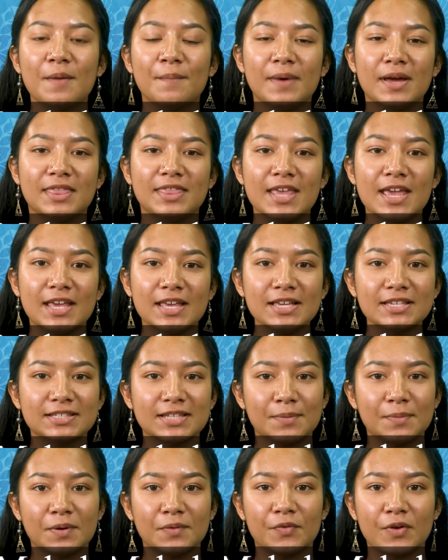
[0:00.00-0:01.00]
by thanking
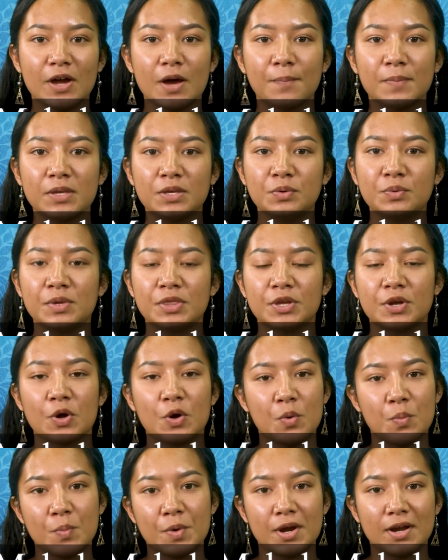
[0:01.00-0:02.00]
someone for helping you with your
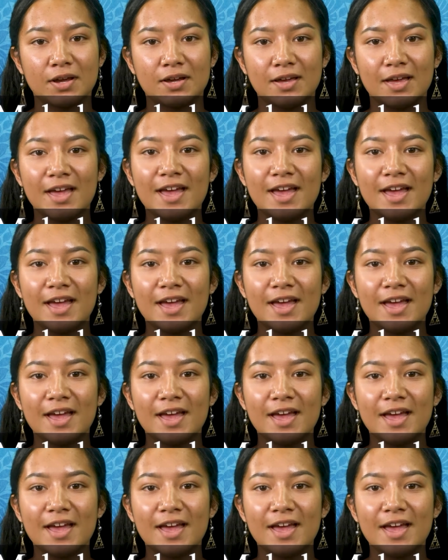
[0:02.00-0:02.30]
homework.